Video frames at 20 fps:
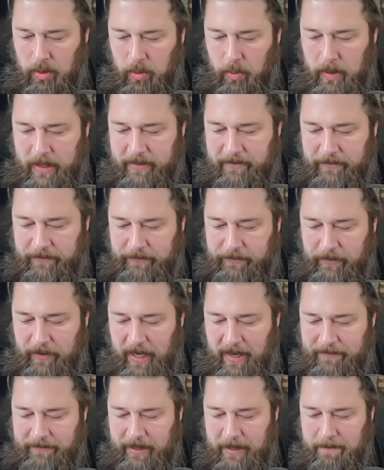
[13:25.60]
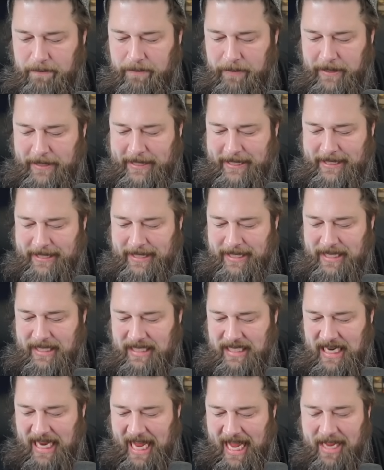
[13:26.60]
When fluffy bunnies
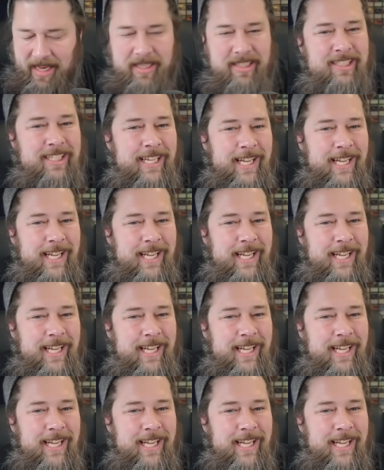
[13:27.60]
attack.